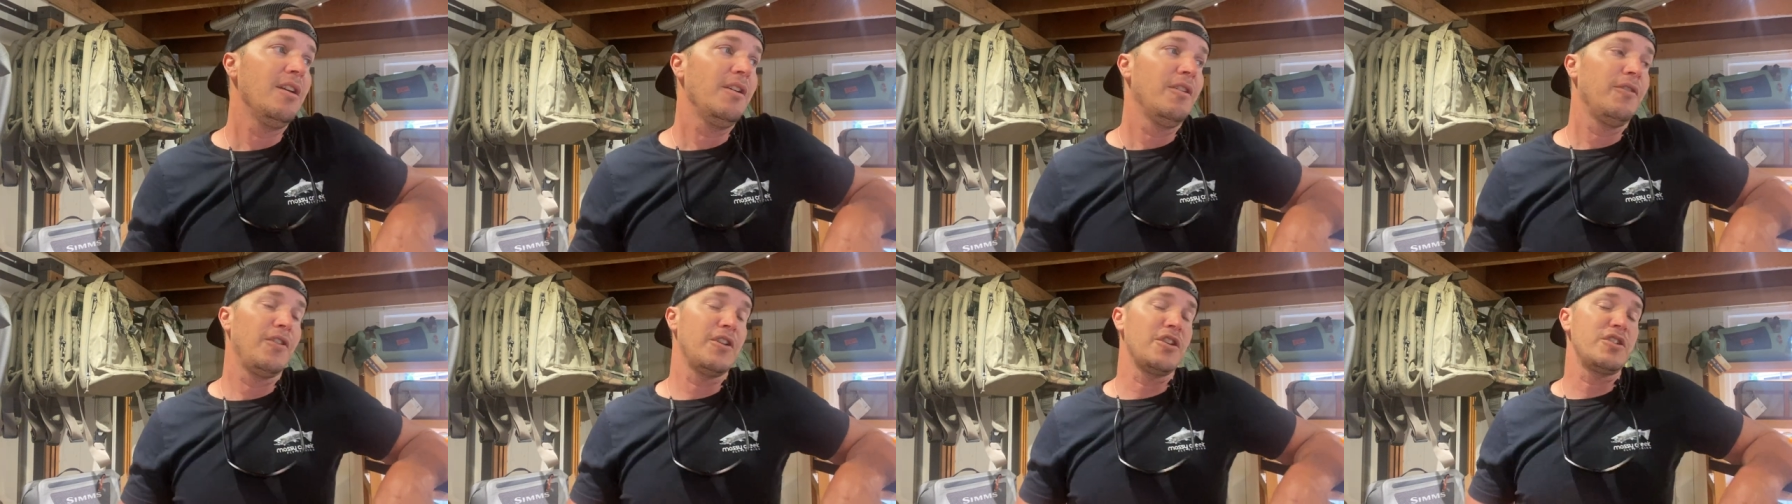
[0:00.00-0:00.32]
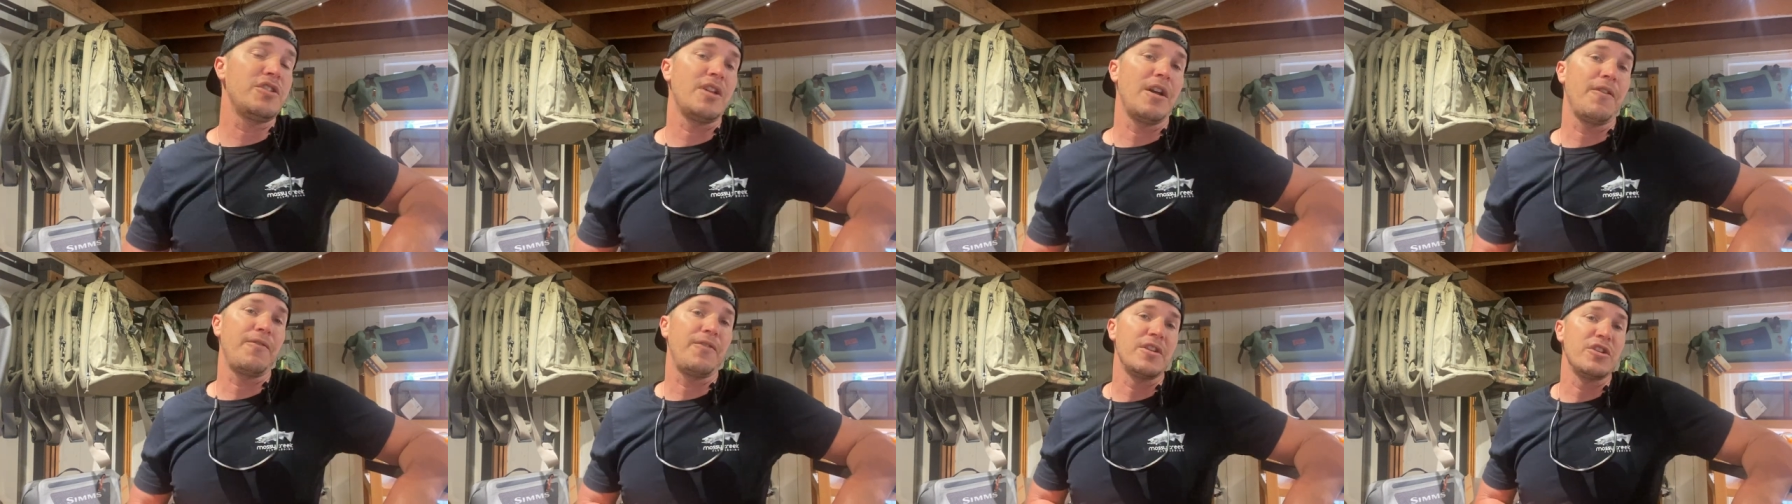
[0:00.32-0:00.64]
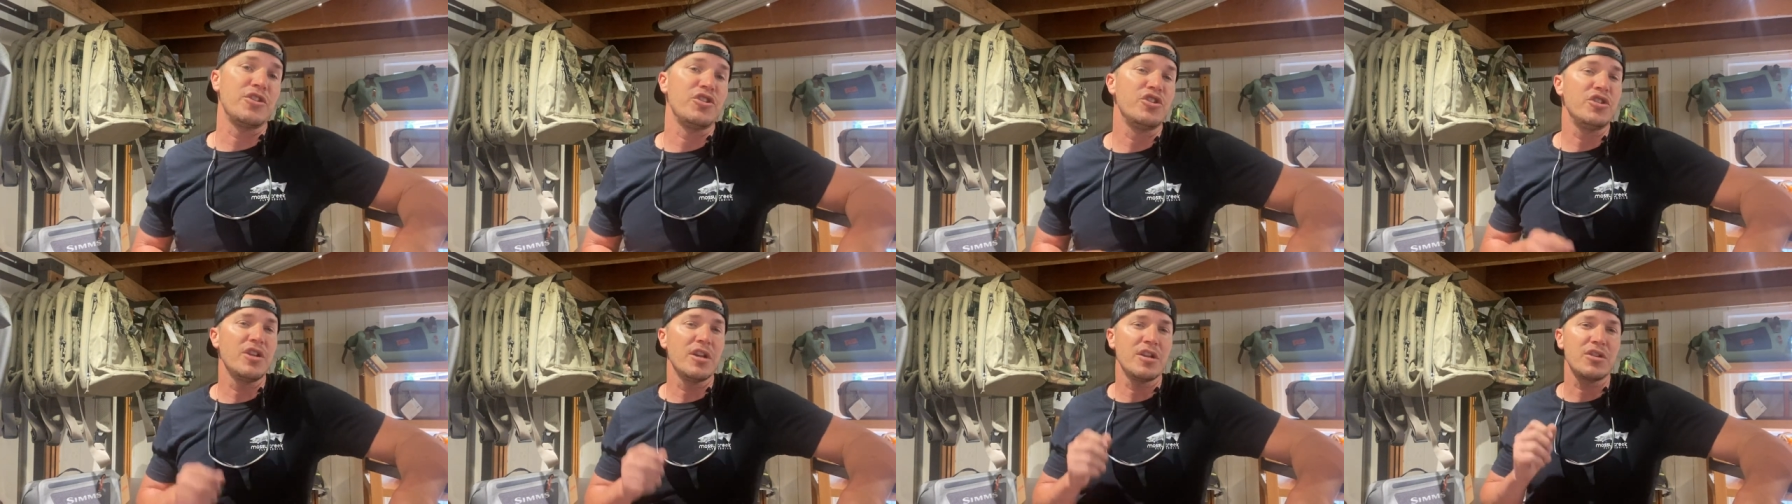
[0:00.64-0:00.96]
Fish stuff
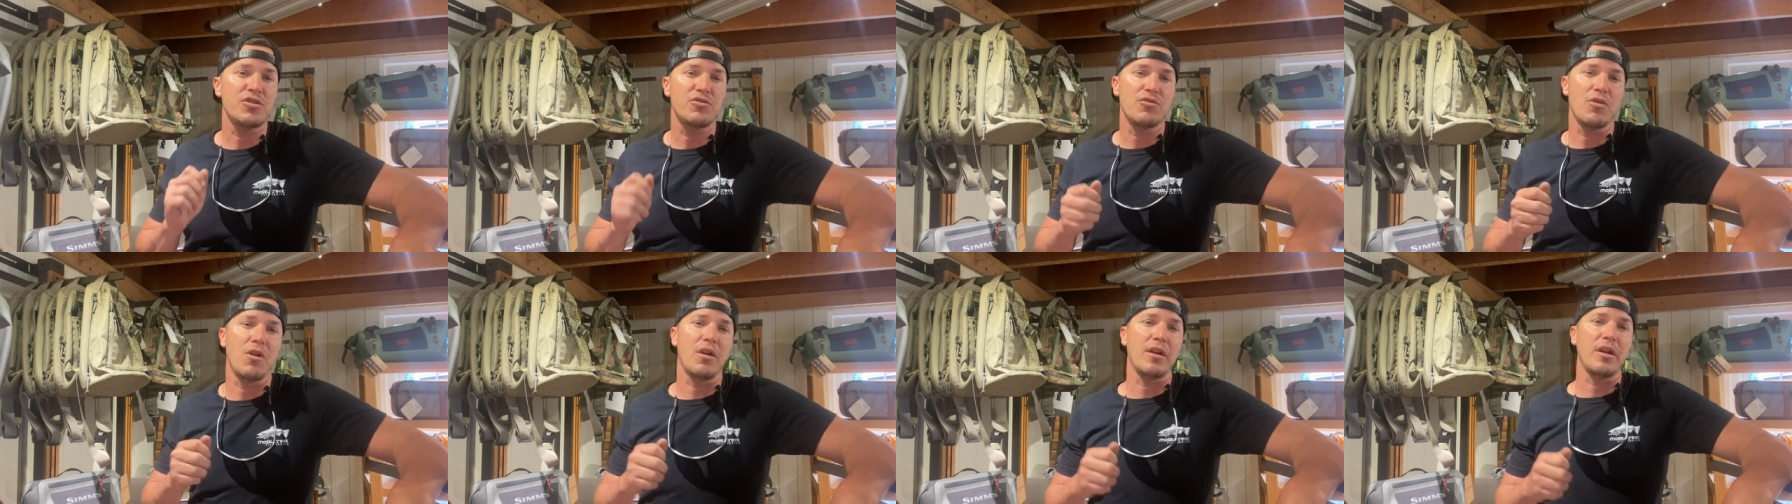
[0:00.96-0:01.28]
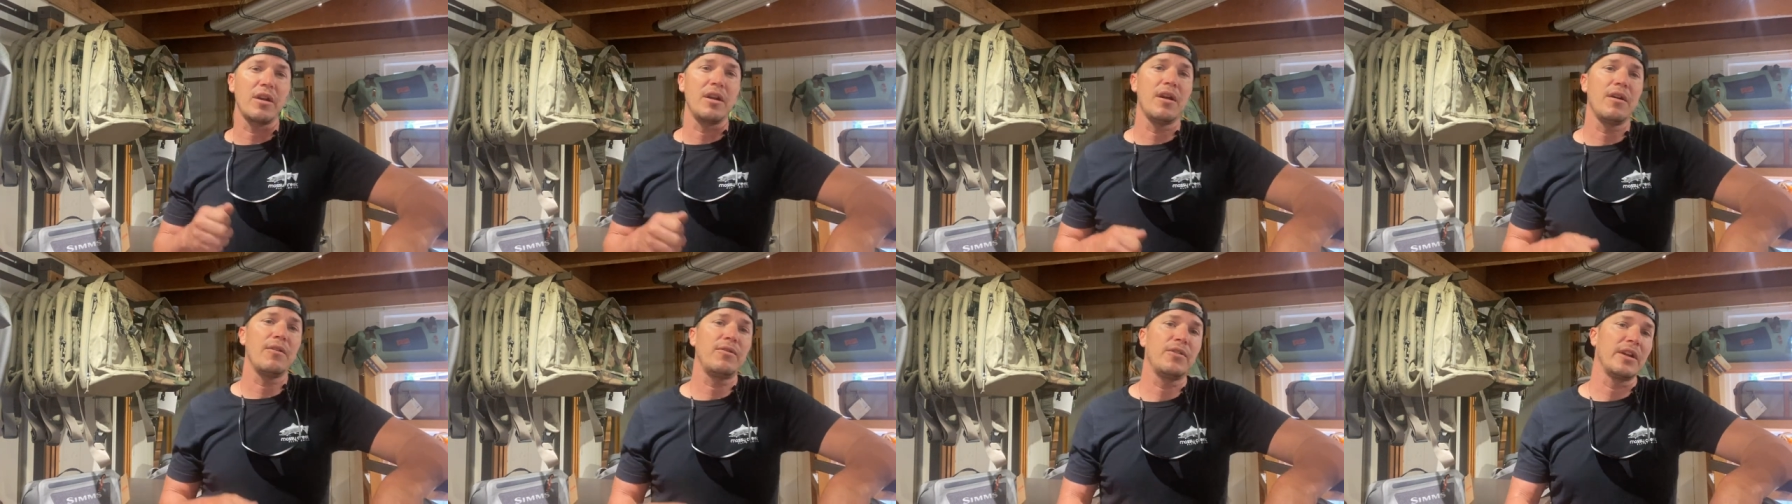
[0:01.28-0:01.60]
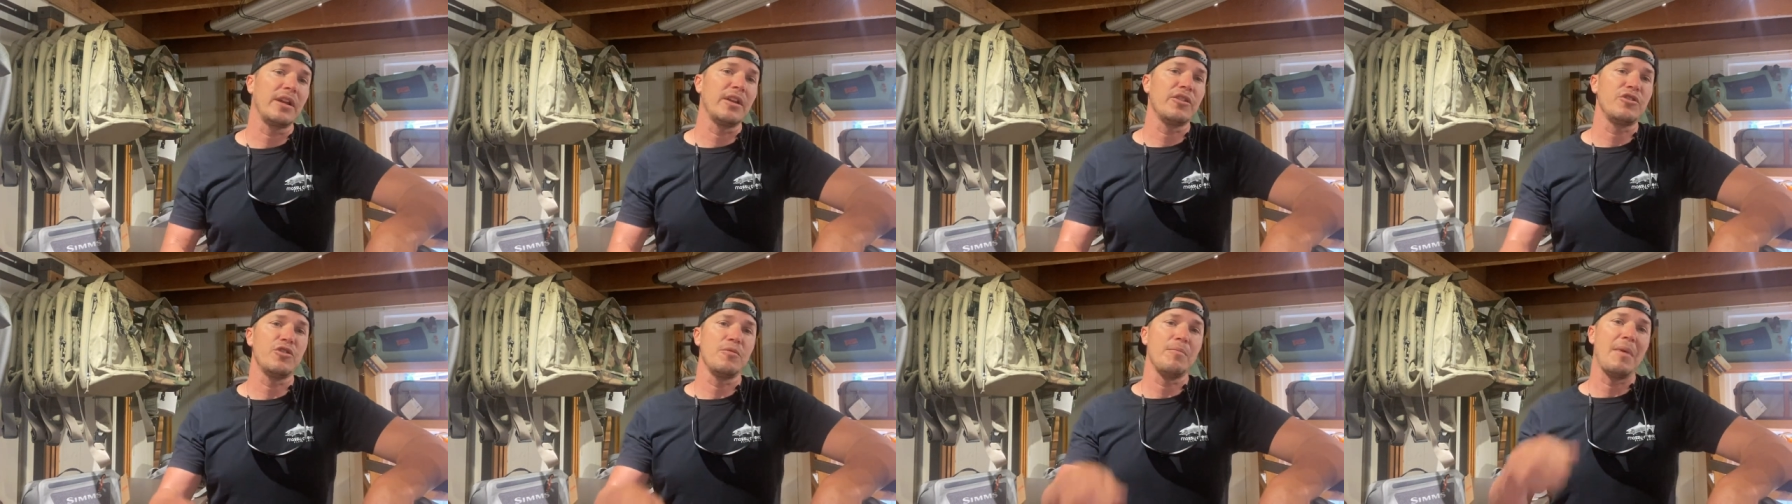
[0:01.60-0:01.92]
that's just strong enough to
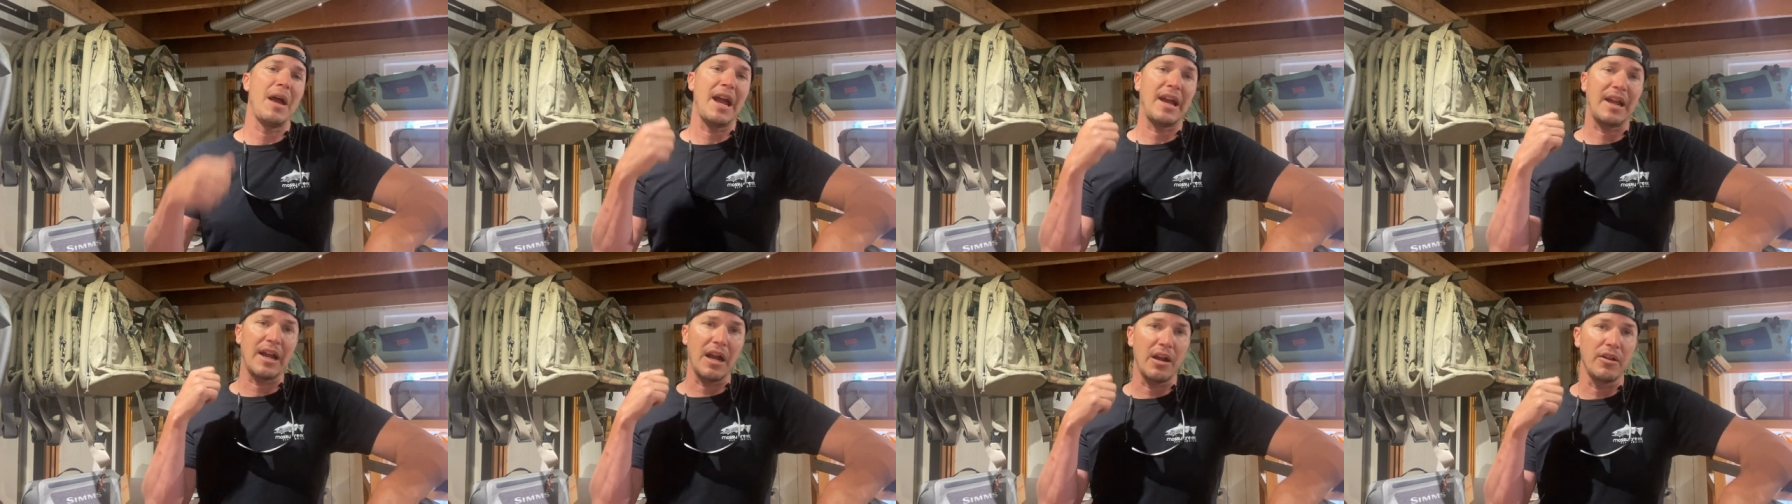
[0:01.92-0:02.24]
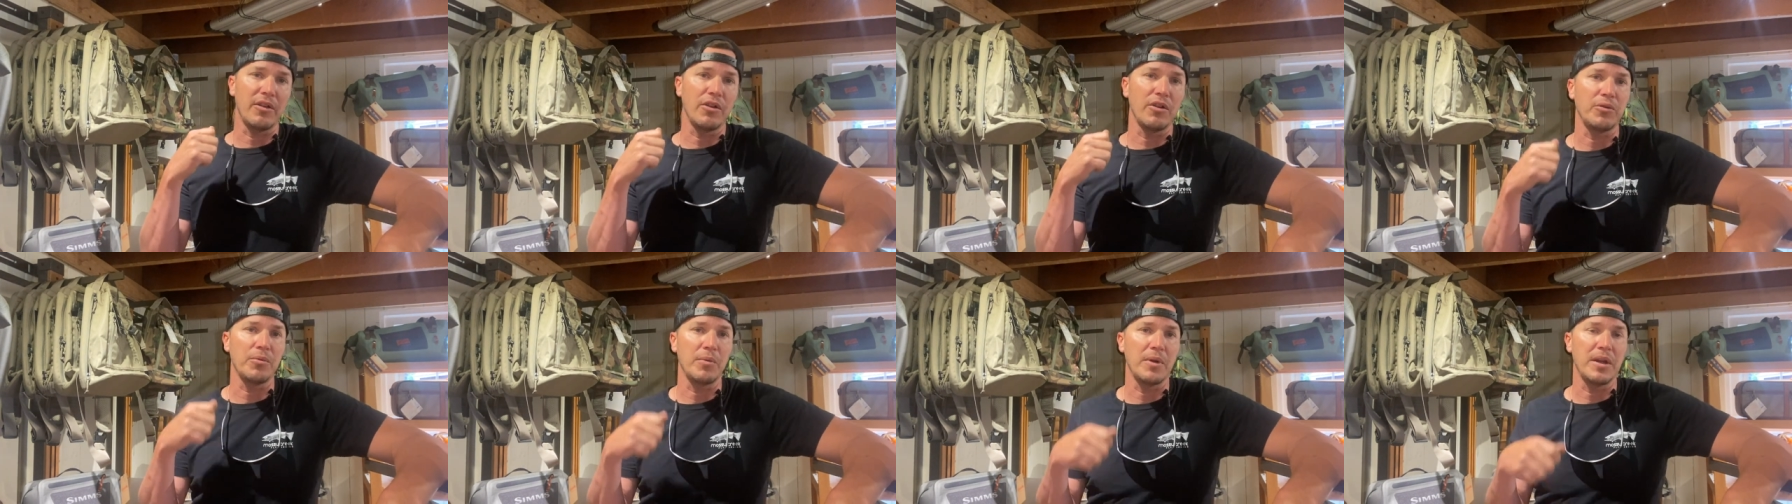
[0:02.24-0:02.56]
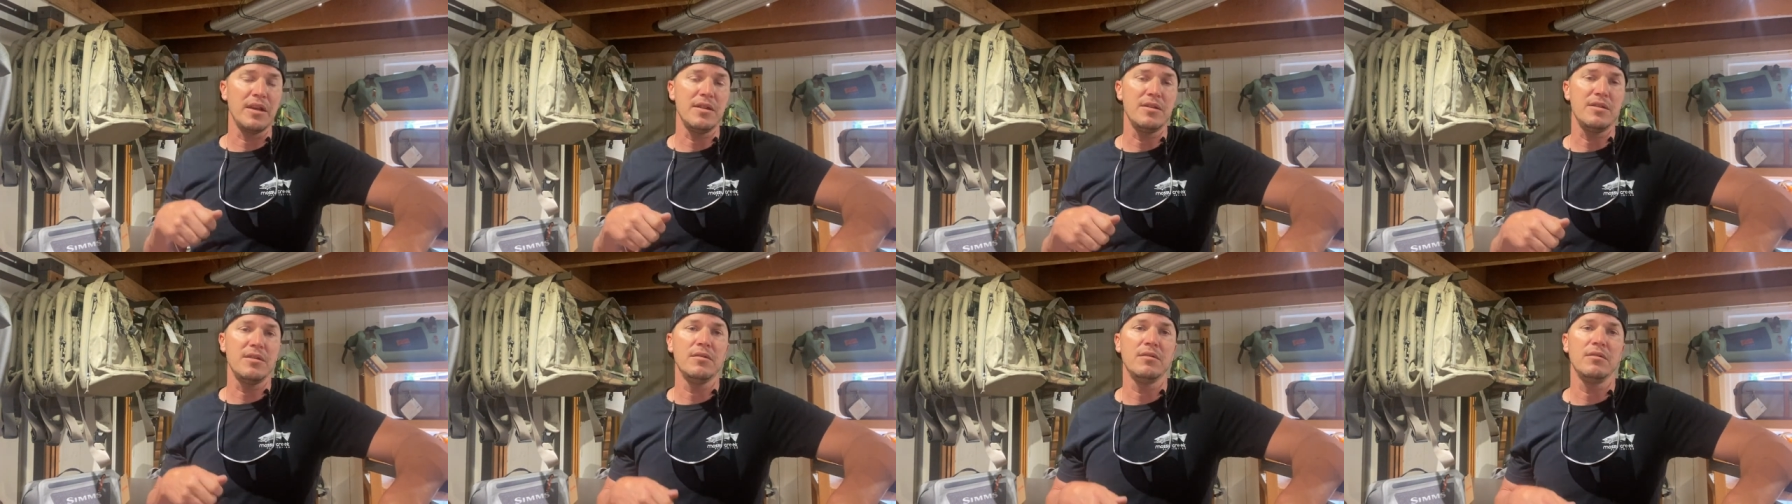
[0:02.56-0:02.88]
get you back out of those
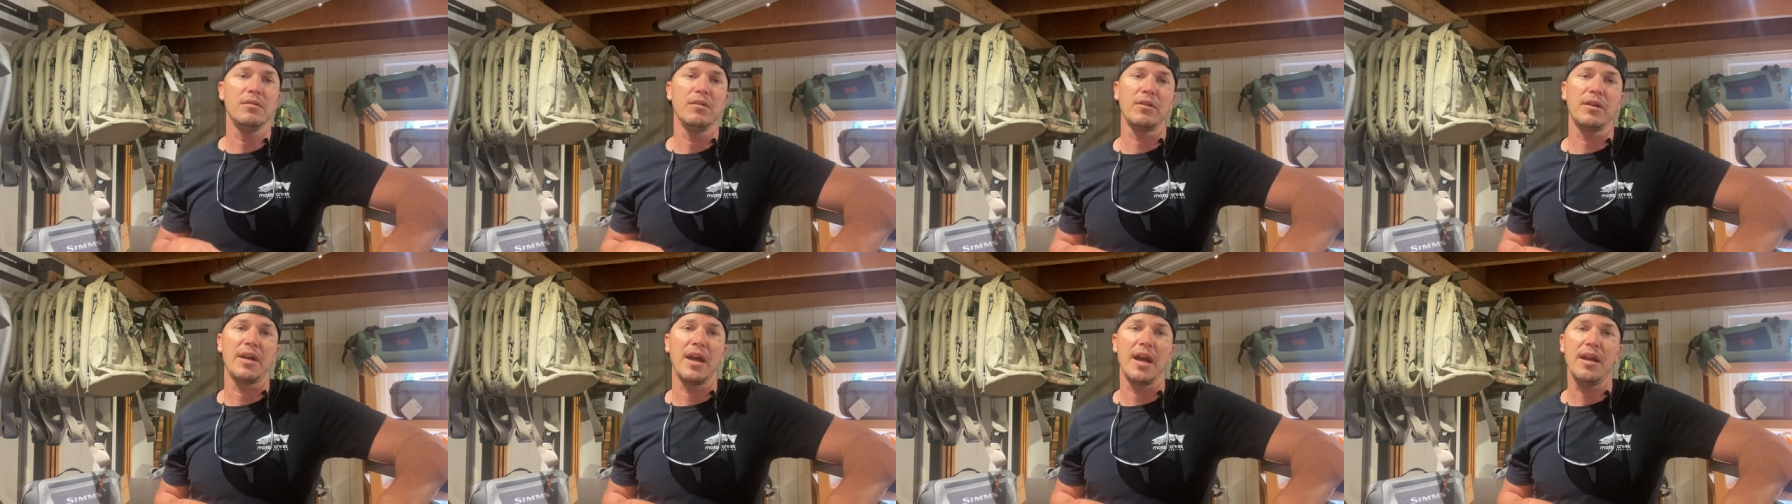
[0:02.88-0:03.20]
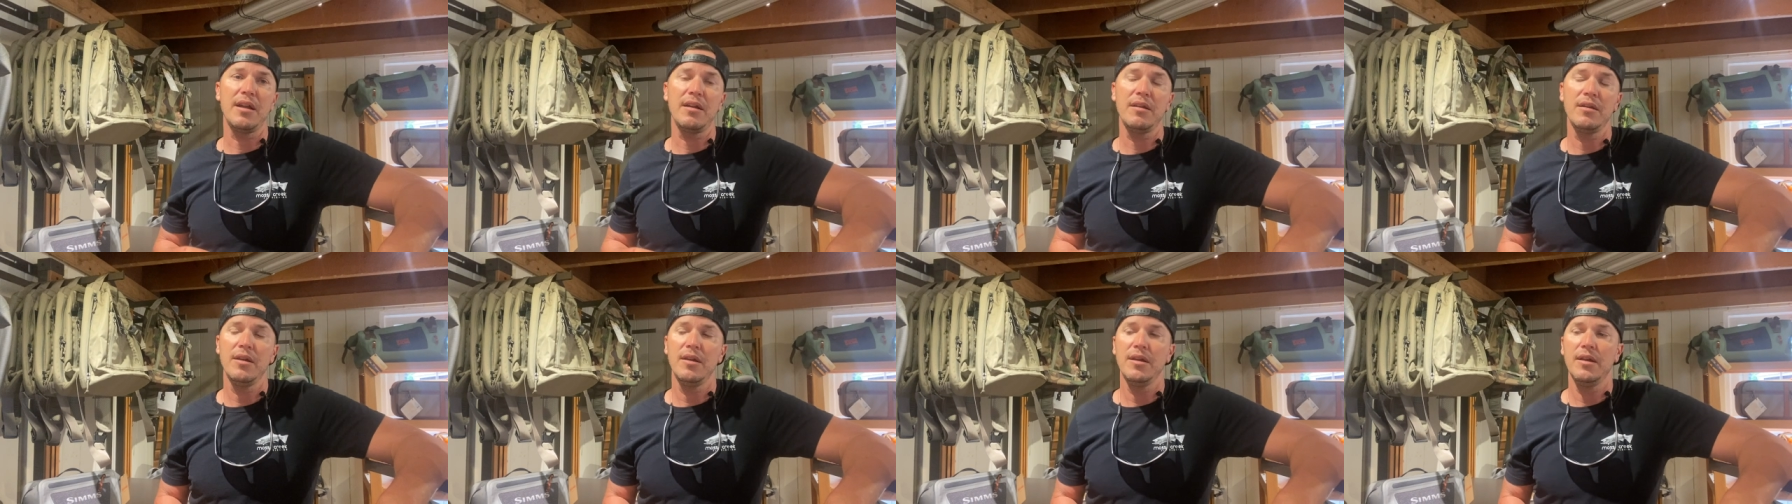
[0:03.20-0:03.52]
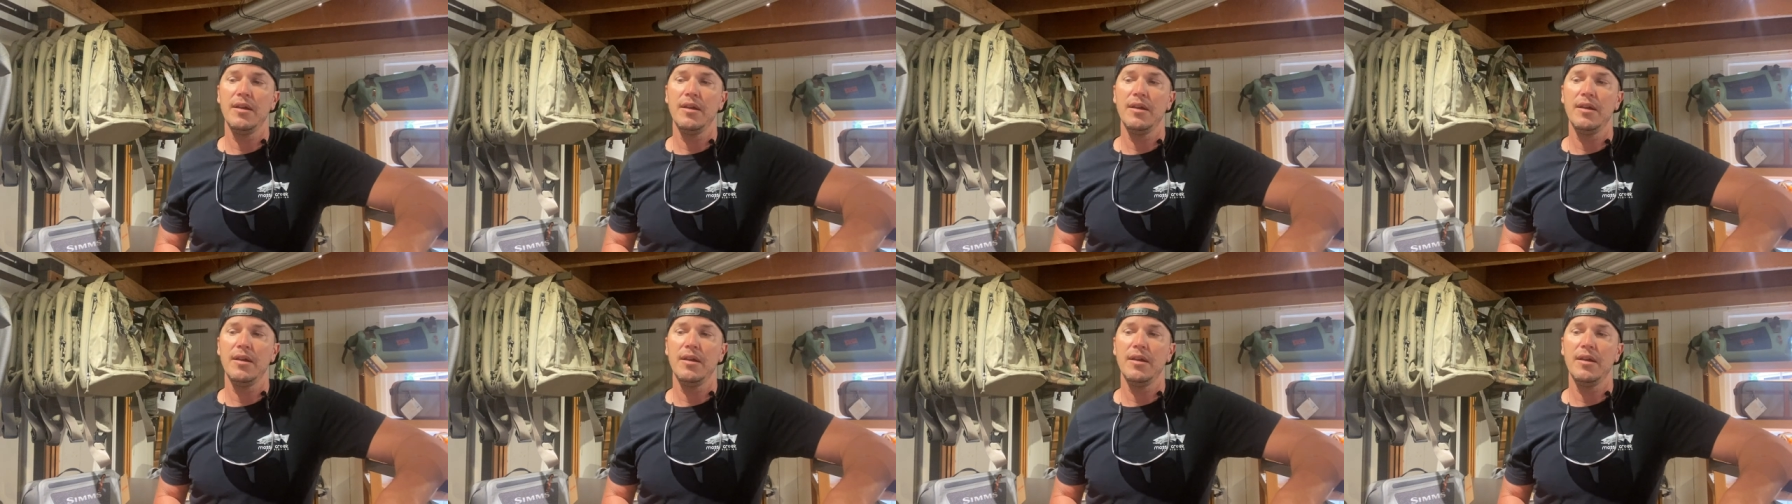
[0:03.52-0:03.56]
weeds, okay?